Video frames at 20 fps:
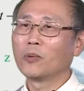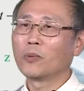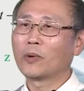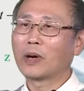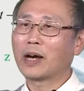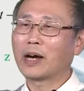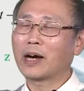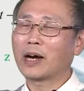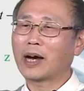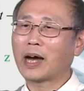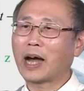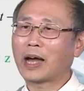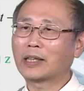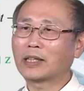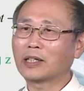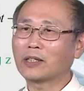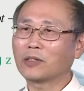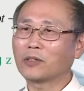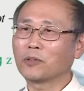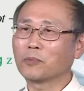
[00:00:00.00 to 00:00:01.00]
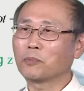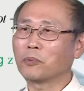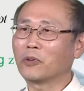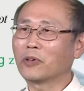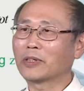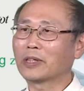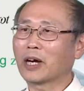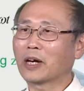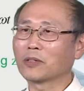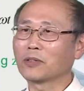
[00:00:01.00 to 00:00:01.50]
Well, I need to
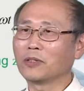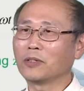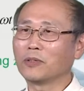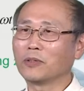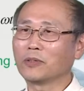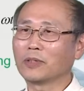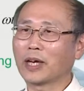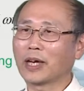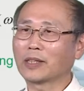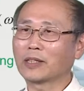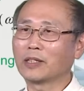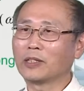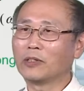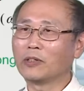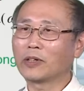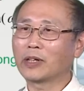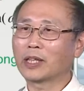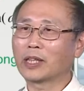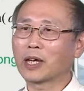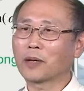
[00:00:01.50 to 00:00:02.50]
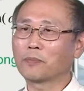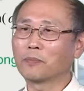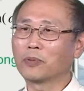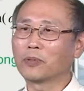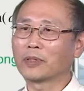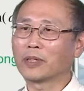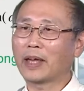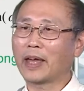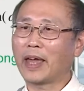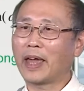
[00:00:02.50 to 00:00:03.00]
point out to you that you cannot put